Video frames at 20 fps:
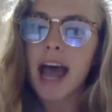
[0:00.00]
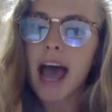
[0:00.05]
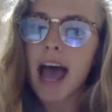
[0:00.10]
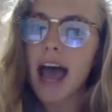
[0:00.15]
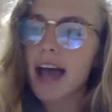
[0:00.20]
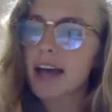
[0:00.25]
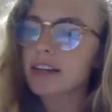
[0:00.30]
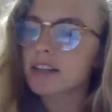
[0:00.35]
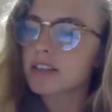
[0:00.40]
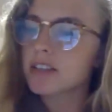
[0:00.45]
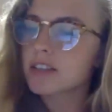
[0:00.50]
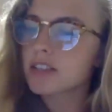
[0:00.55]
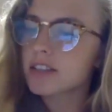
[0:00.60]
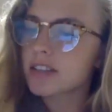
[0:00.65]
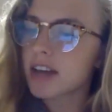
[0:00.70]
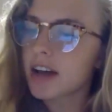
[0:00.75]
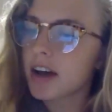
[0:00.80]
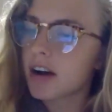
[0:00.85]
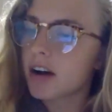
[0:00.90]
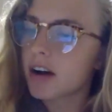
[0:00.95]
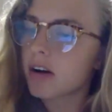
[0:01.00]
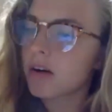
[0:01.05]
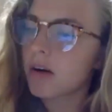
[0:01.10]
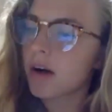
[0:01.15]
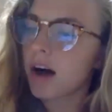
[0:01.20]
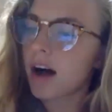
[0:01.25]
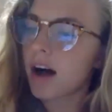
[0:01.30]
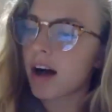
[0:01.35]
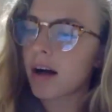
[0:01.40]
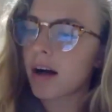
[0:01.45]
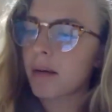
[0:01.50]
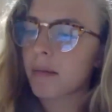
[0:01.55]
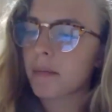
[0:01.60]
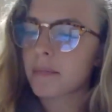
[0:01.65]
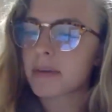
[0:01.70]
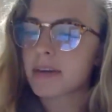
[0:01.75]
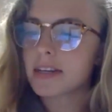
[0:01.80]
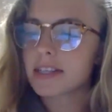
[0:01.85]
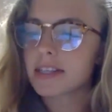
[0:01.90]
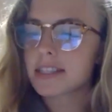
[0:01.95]
And so,
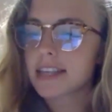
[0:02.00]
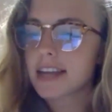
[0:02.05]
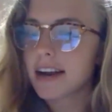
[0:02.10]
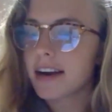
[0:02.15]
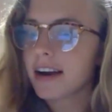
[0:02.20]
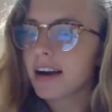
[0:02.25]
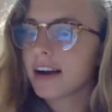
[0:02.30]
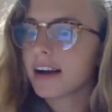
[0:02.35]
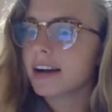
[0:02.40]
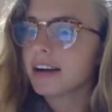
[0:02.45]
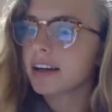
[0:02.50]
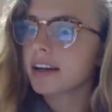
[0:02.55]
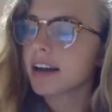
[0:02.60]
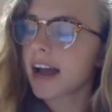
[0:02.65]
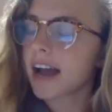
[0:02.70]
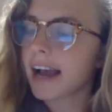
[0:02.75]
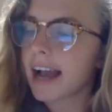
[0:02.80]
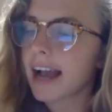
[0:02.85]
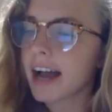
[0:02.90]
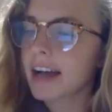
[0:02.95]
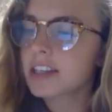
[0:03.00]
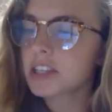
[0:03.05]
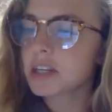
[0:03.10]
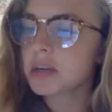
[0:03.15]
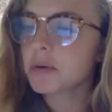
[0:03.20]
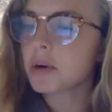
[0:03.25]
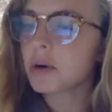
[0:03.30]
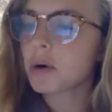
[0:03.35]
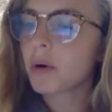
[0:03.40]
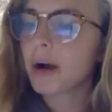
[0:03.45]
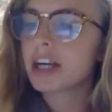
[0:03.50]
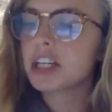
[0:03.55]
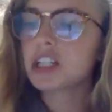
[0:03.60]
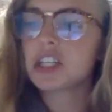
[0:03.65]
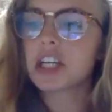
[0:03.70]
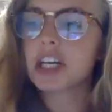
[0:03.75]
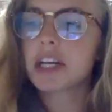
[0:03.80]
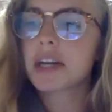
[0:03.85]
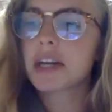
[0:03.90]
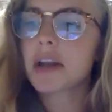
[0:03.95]
Sarah, could I ask you a
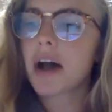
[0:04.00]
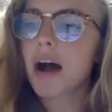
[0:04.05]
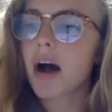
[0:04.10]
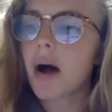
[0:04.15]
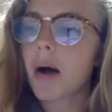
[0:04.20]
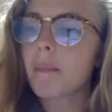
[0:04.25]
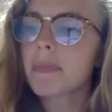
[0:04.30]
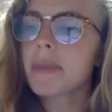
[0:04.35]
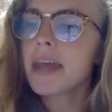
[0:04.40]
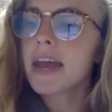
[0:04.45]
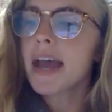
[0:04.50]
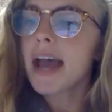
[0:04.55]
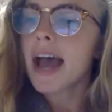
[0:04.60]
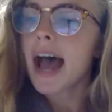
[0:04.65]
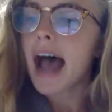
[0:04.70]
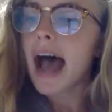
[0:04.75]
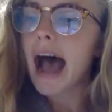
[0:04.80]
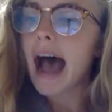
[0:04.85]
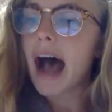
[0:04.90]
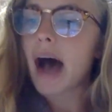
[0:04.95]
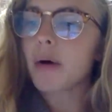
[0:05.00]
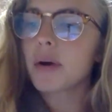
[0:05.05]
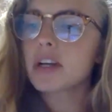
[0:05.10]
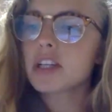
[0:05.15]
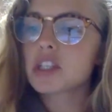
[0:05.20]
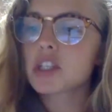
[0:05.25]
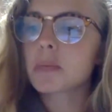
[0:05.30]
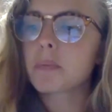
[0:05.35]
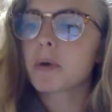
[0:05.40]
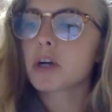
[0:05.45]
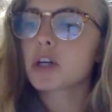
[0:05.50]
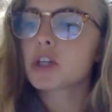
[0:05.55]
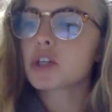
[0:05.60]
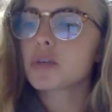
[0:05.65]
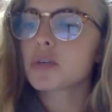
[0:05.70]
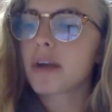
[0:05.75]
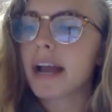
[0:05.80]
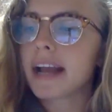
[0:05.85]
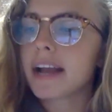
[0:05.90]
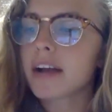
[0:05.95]
question? How does the
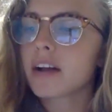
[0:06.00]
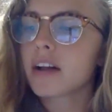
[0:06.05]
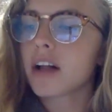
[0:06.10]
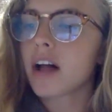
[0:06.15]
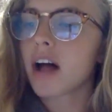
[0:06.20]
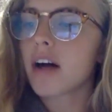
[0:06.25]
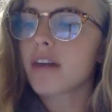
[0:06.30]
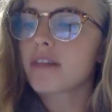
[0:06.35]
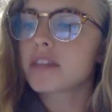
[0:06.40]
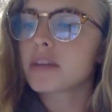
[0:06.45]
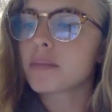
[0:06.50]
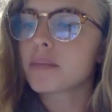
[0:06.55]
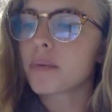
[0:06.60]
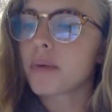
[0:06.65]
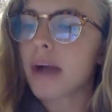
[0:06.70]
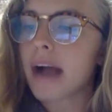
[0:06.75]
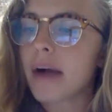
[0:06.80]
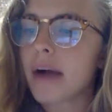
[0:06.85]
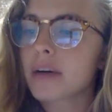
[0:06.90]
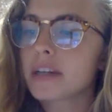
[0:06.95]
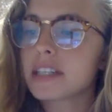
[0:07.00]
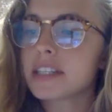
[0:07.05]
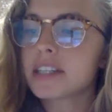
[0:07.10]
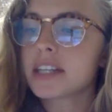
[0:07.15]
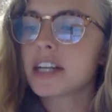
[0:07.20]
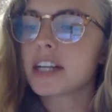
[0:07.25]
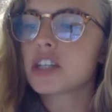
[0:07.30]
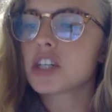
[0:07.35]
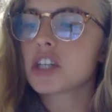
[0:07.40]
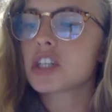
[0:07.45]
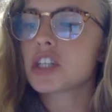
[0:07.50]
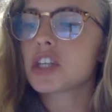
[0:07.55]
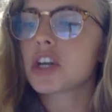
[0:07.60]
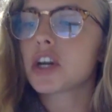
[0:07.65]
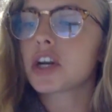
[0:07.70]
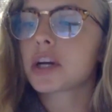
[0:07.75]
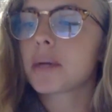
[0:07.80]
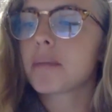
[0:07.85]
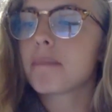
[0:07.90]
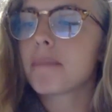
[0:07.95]
portrayal of the Broward Detention
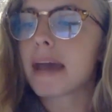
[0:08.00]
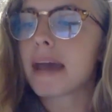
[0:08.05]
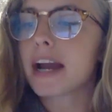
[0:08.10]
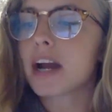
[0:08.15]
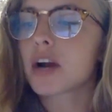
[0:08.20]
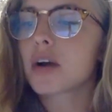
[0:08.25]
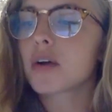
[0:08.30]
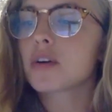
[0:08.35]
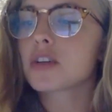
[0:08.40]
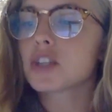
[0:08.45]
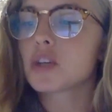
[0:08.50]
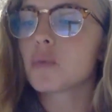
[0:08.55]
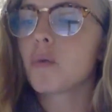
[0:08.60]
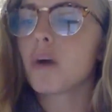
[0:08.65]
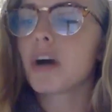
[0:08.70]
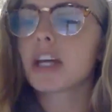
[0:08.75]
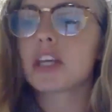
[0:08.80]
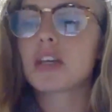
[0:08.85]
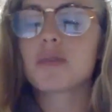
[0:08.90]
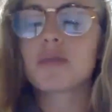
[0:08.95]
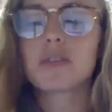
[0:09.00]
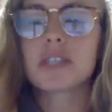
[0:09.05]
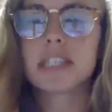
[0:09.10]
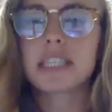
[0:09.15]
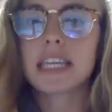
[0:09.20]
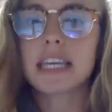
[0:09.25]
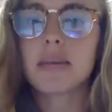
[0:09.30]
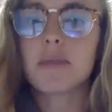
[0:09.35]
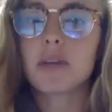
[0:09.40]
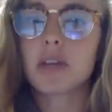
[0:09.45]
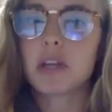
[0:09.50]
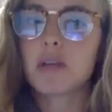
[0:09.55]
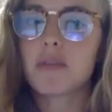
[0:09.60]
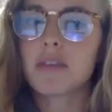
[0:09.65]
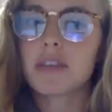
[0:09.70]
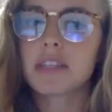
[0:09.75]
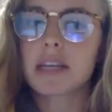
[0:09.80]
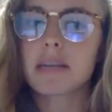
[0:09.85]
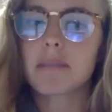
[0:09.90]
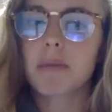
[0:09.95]
Center compare to what you see when
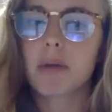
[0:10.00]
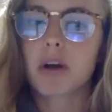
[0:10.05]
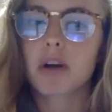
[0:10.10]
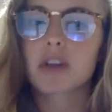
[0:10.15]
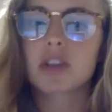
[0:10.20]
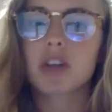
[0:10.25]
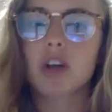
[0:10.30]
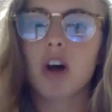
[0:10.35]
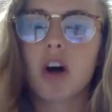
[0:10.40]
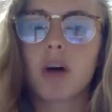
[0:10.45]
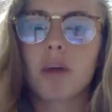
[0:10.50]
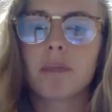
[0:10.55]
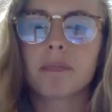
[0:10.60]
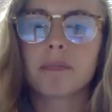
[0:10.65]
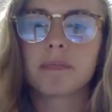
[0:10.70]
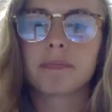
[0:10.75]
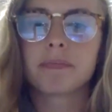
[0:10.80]
you visit Pearsall?